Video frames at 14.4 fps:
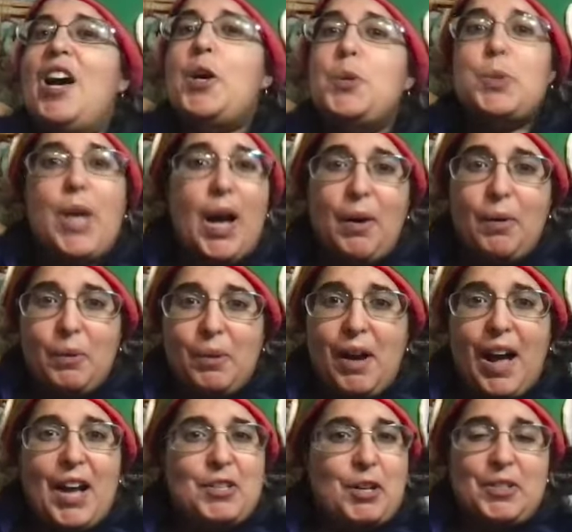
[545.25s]
So
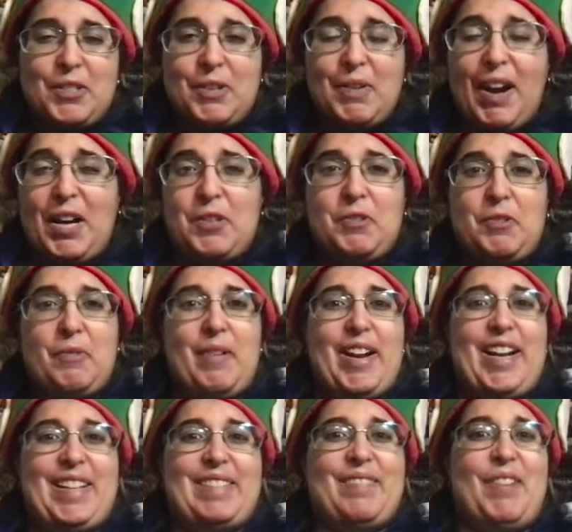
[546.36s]
I'll talk to you guys for my
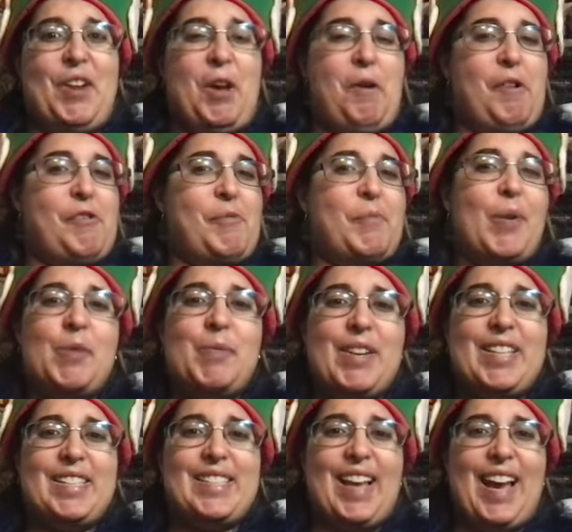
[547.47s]
next video of
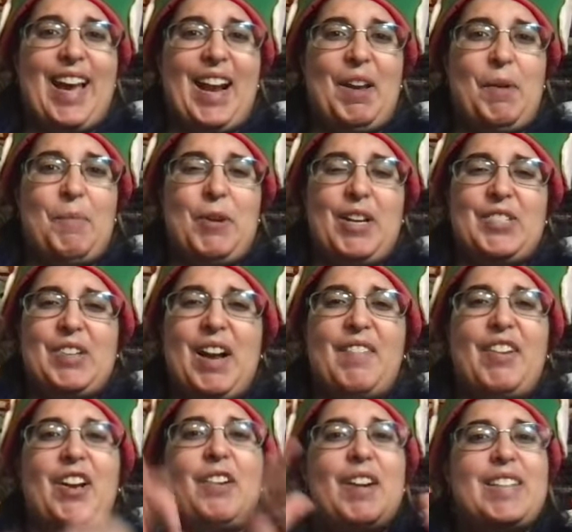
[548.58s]
BookMas, and I hope you guys are
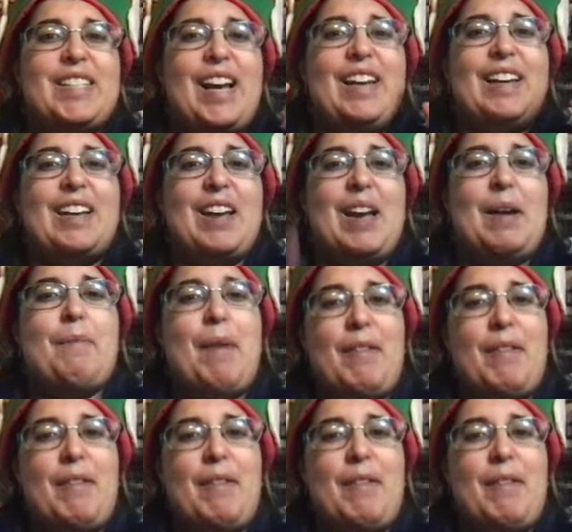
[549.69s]
having a great day. Bye,